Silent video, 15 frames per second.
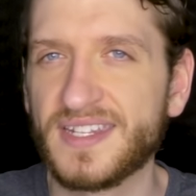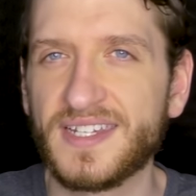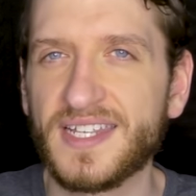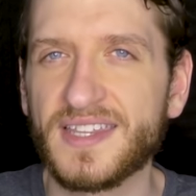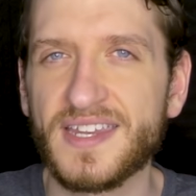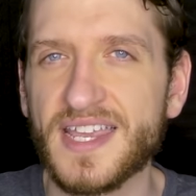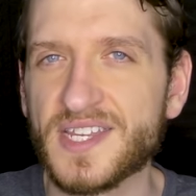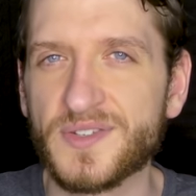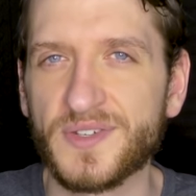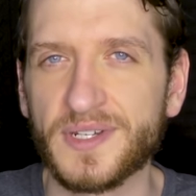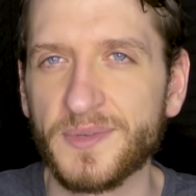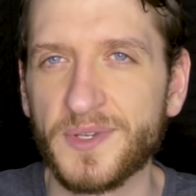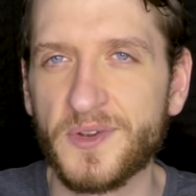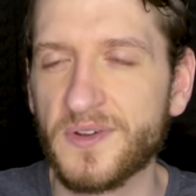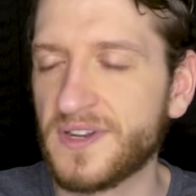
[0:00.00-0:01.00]
Not the next one,
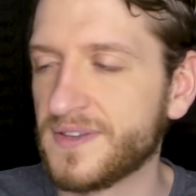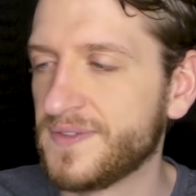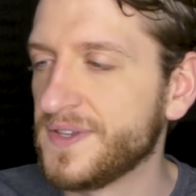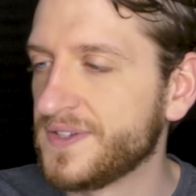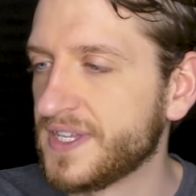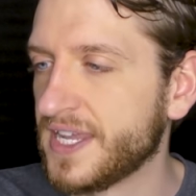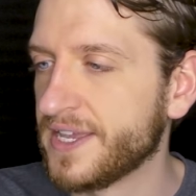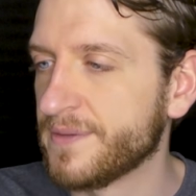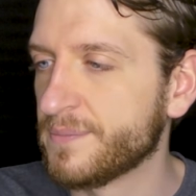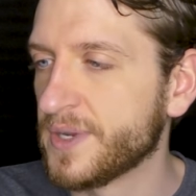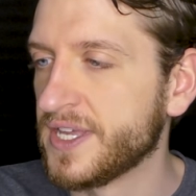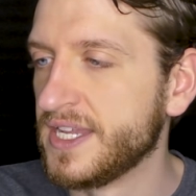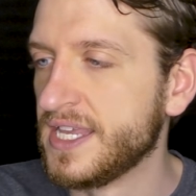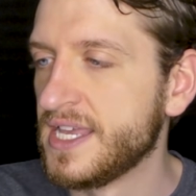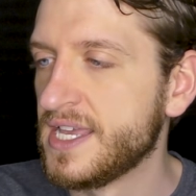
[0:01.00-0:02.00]
I'm recording a few today,
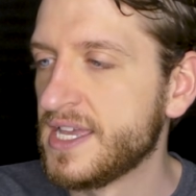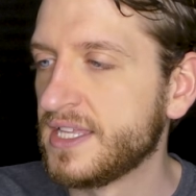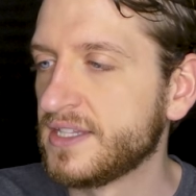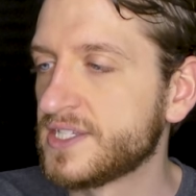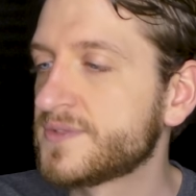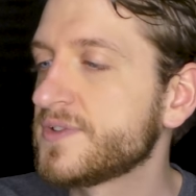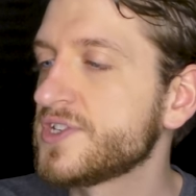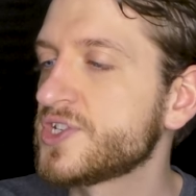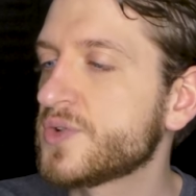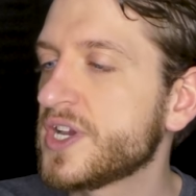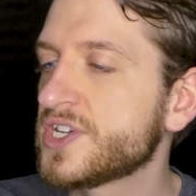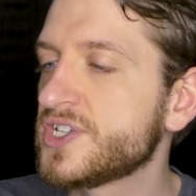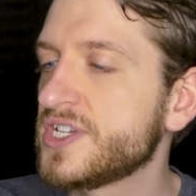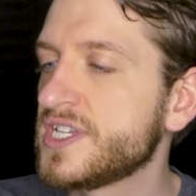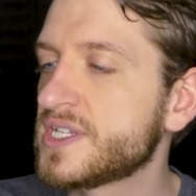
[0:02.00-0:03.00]
but this first
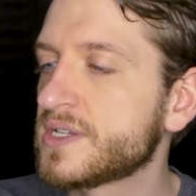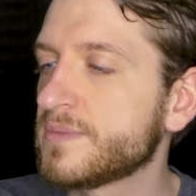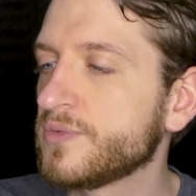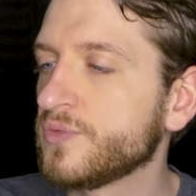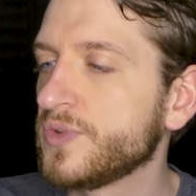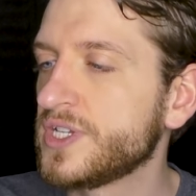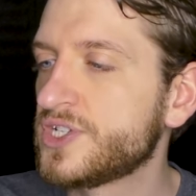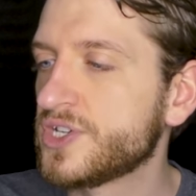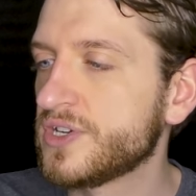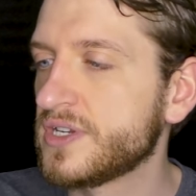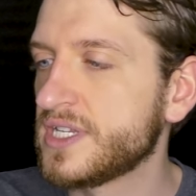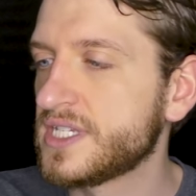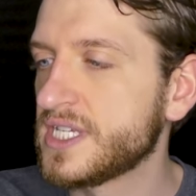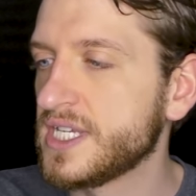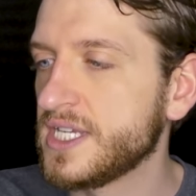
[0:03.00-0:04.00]
question is from
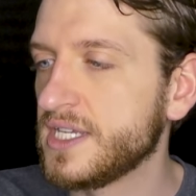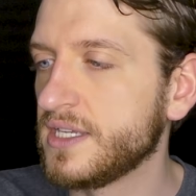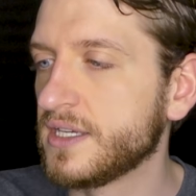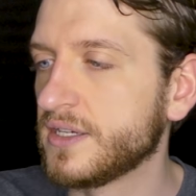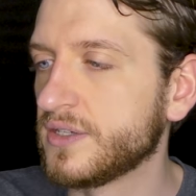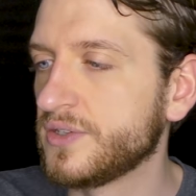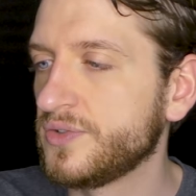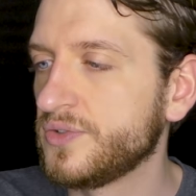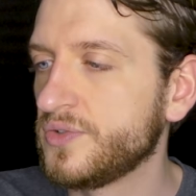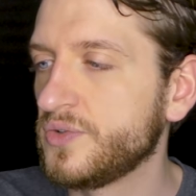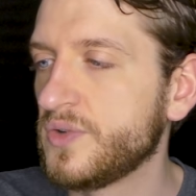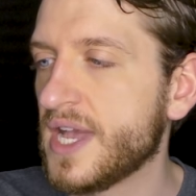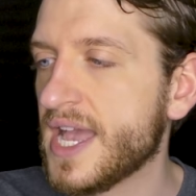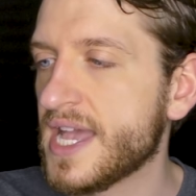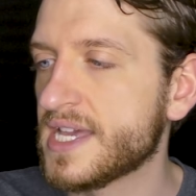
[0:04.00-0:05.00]
Richard T,
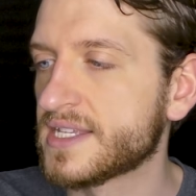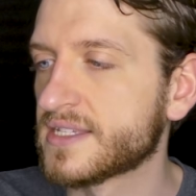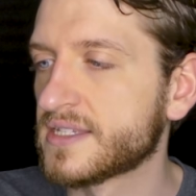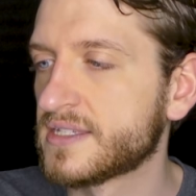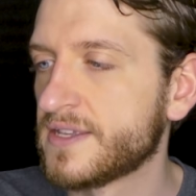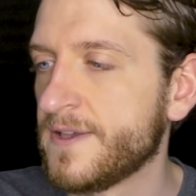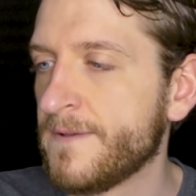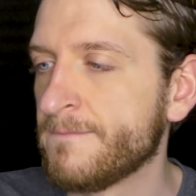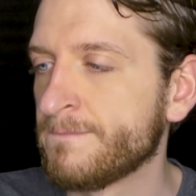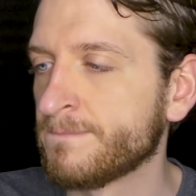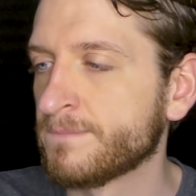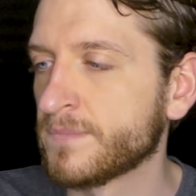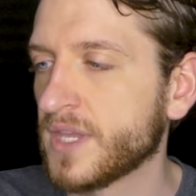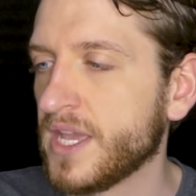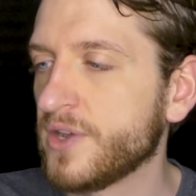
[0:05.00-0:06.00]
who asks,
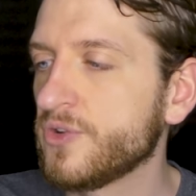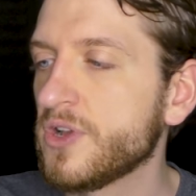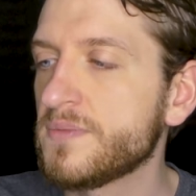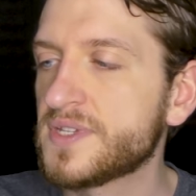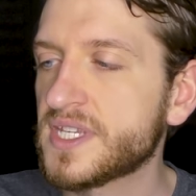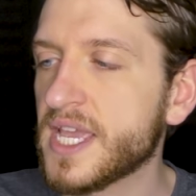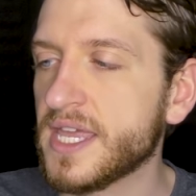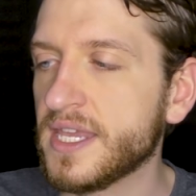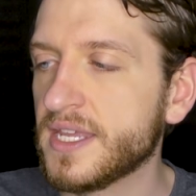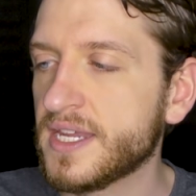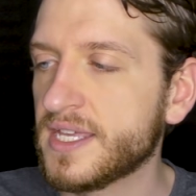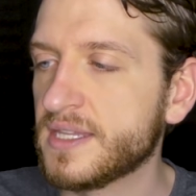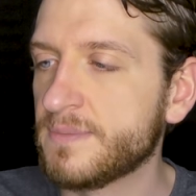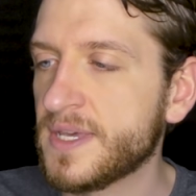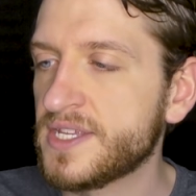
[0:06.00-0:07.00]
I grew up skating and
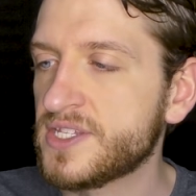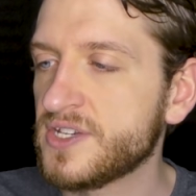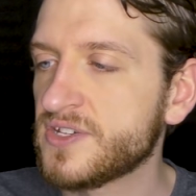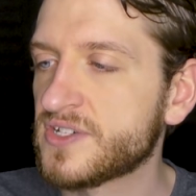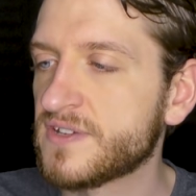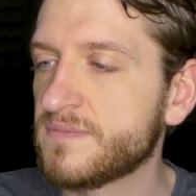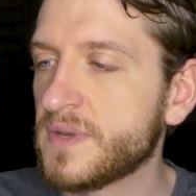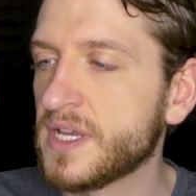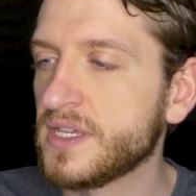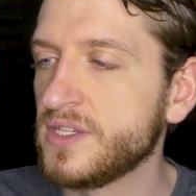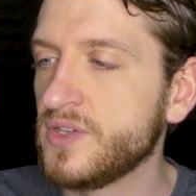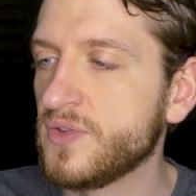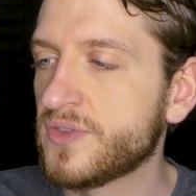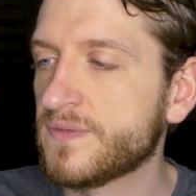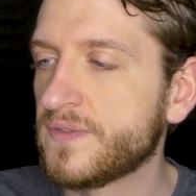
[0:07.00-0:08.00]
had the best years of my
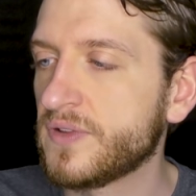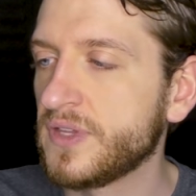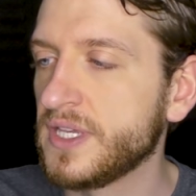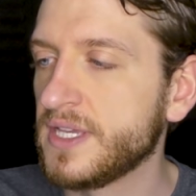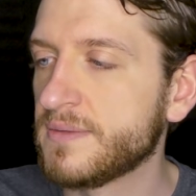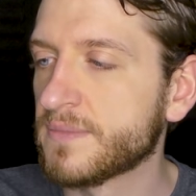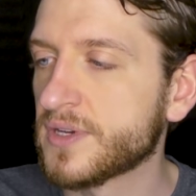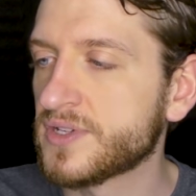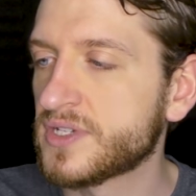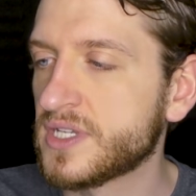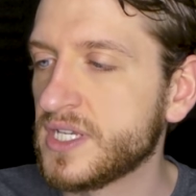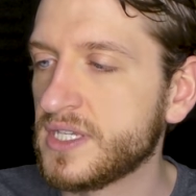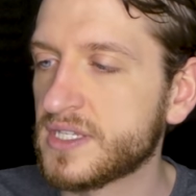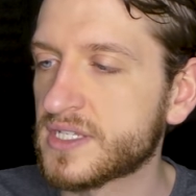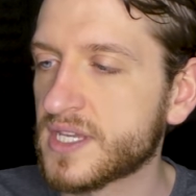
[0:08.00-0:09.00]
youth fully
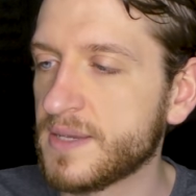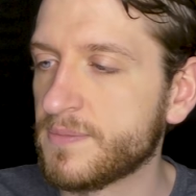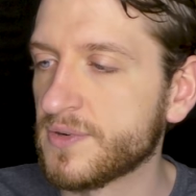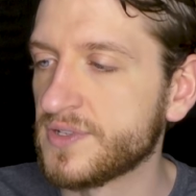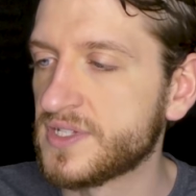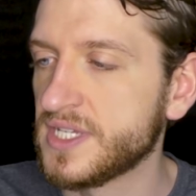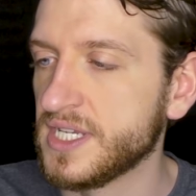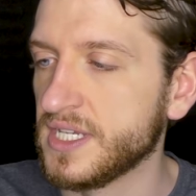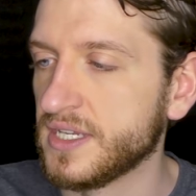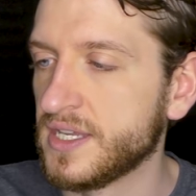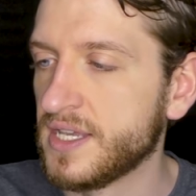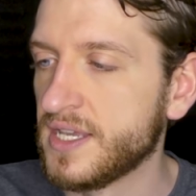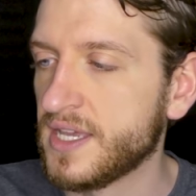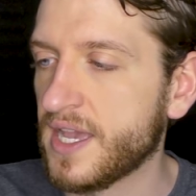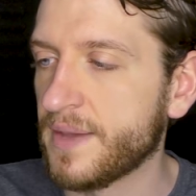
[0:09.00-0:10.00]
immersed in the skateboard scene.
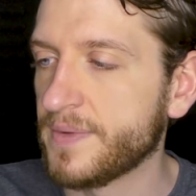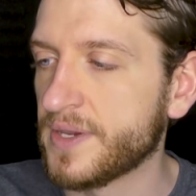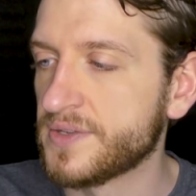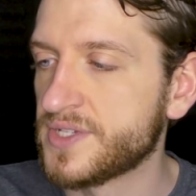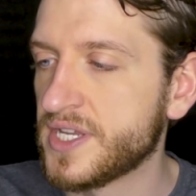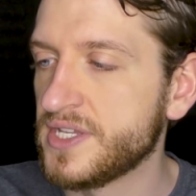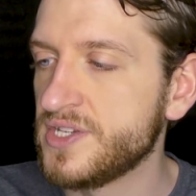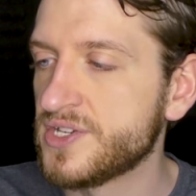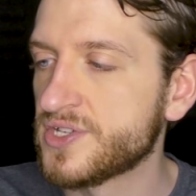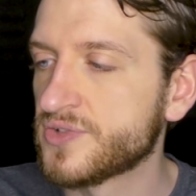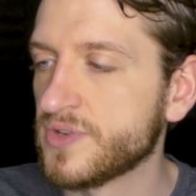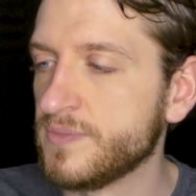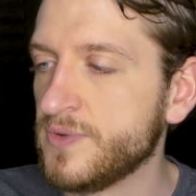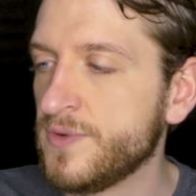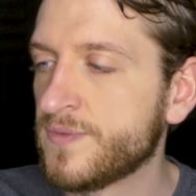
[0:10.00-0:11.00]
I'm now 10
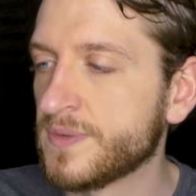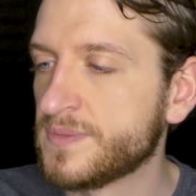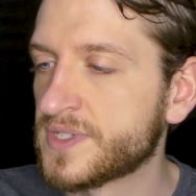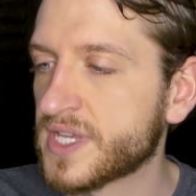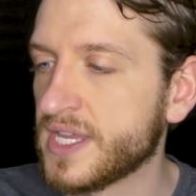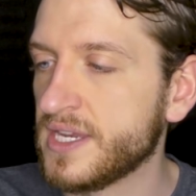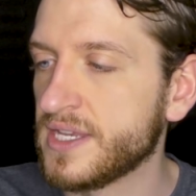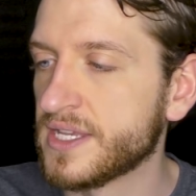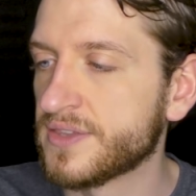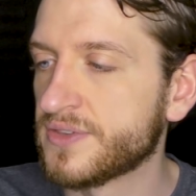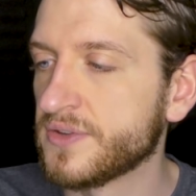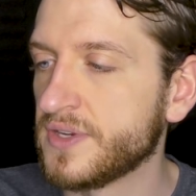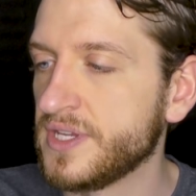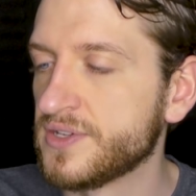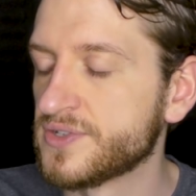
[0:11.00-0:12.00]
years removed from skating at
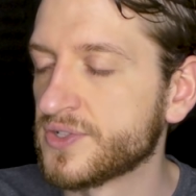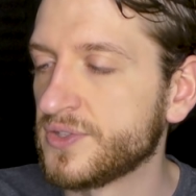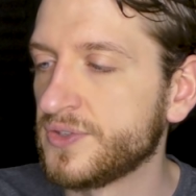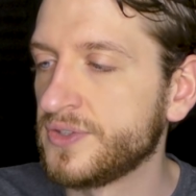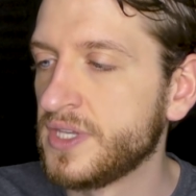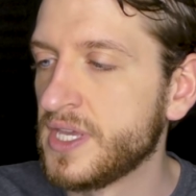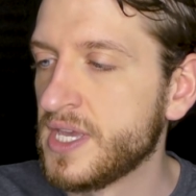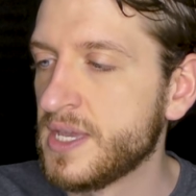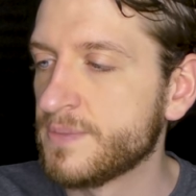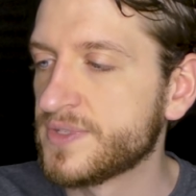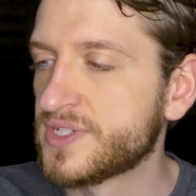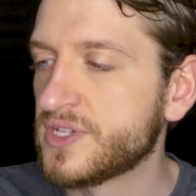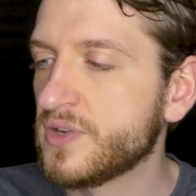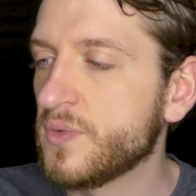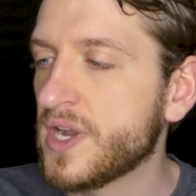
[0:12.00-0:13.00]
30 years old,
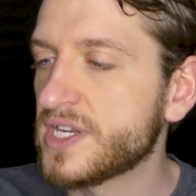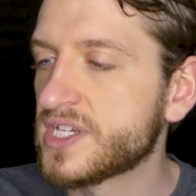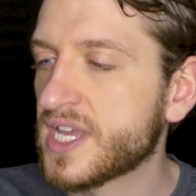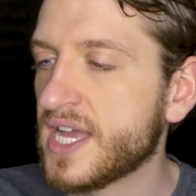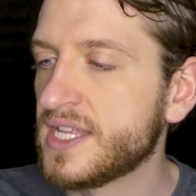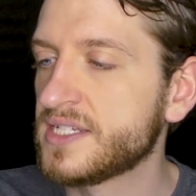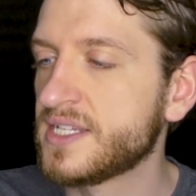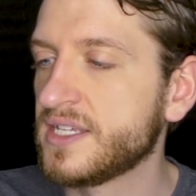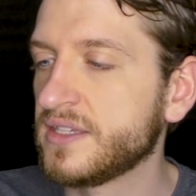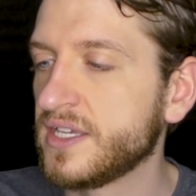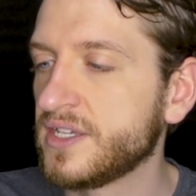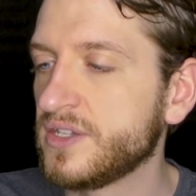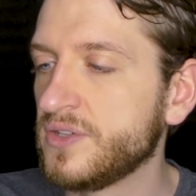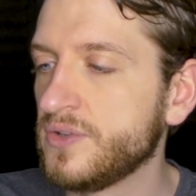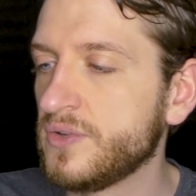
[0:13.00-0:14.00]
but still watch content
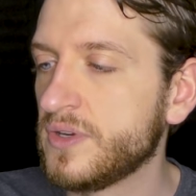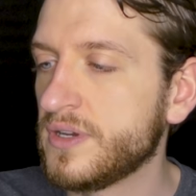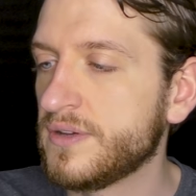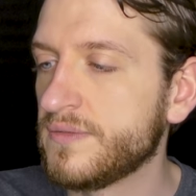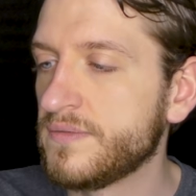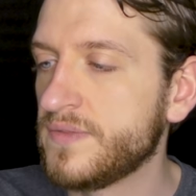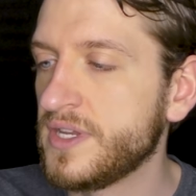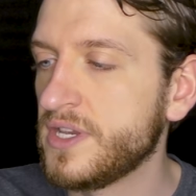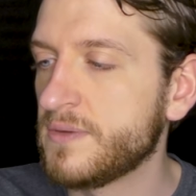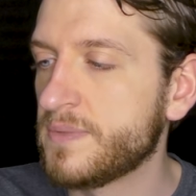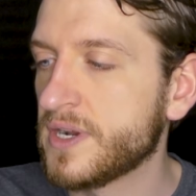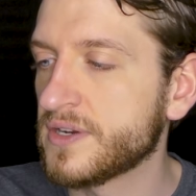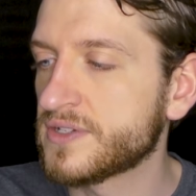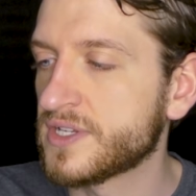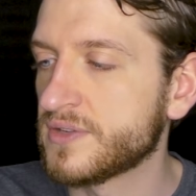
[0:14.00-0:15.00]
like new video
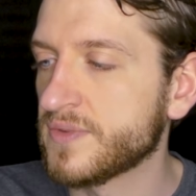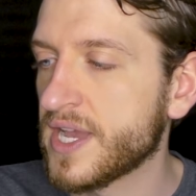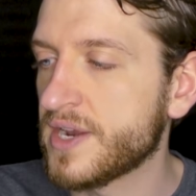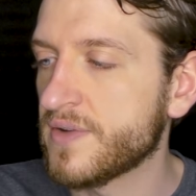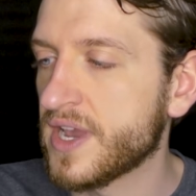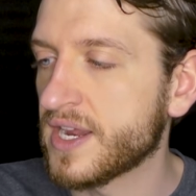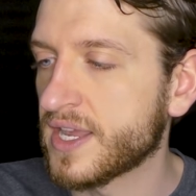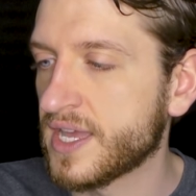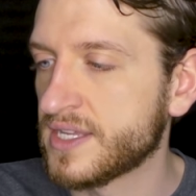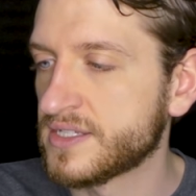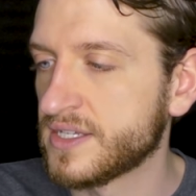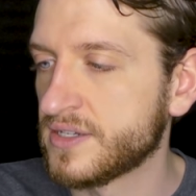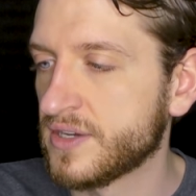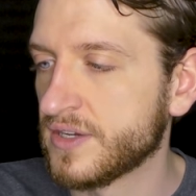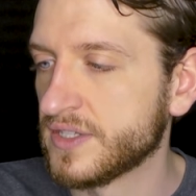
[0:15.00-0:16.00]
parts and Rad
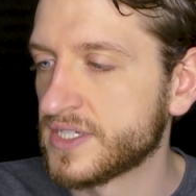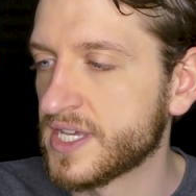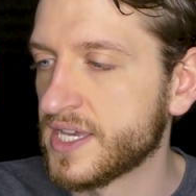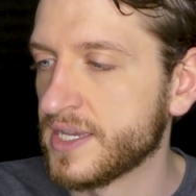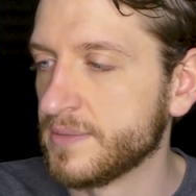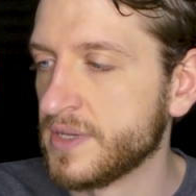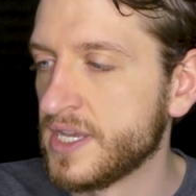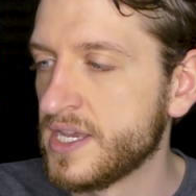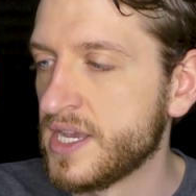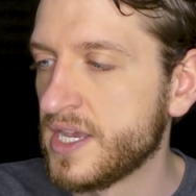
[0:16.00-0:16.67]
content all the time.